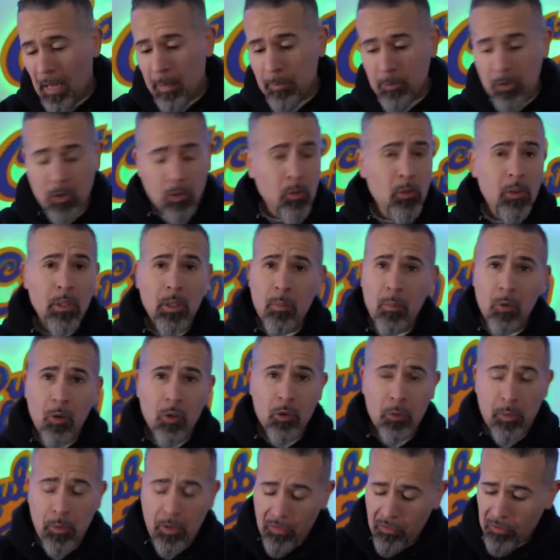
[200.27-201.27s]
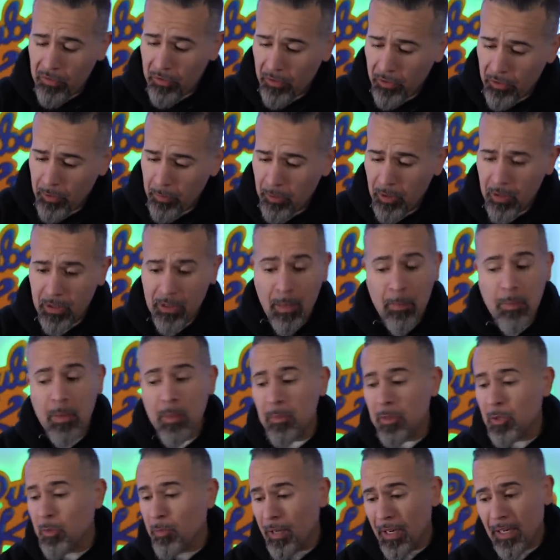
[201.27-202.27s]
Absolutely a ball sprayer for 30 bucks. I'm gonna
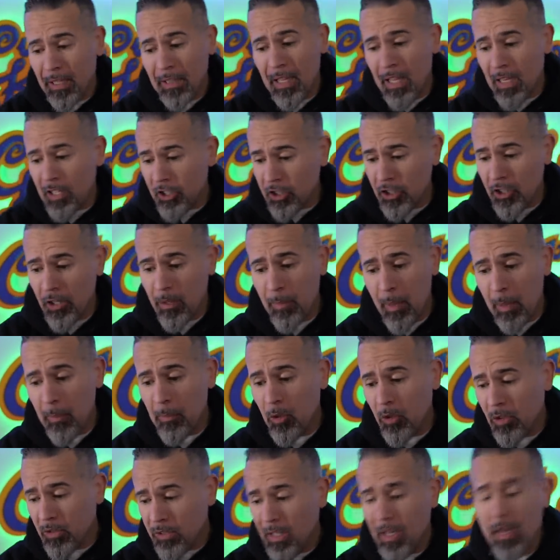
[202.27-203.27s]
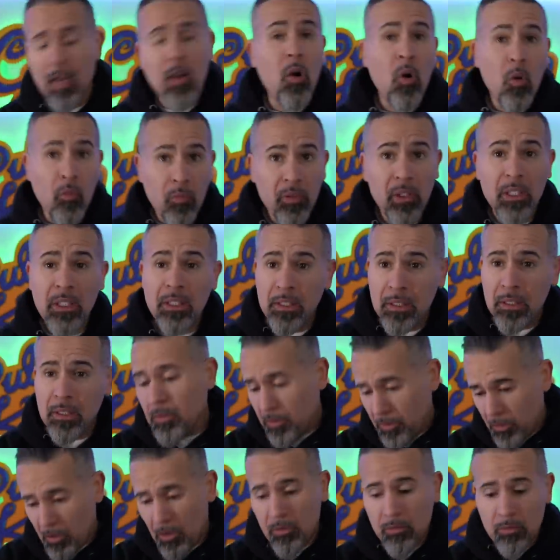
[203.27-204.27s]
be spraying a lot of shit on my balls today, hopefully.
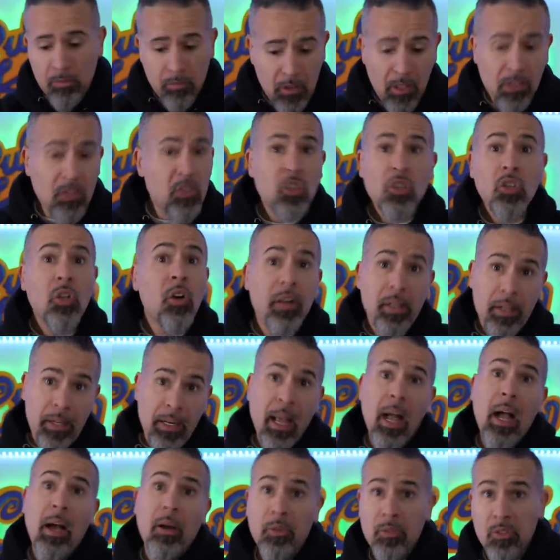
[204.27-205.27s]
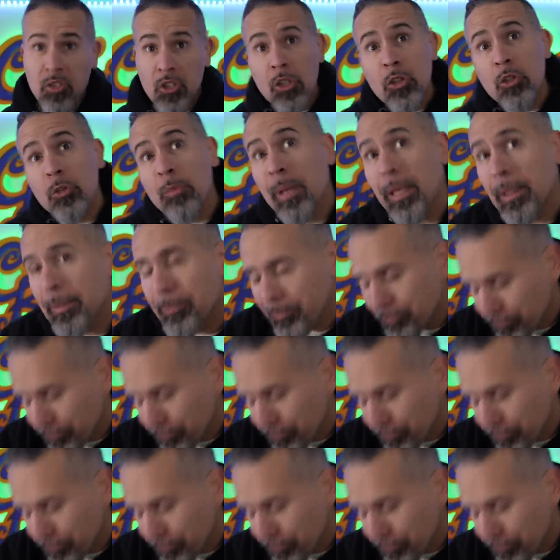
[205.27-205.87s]
So let's start it now. Excuse me.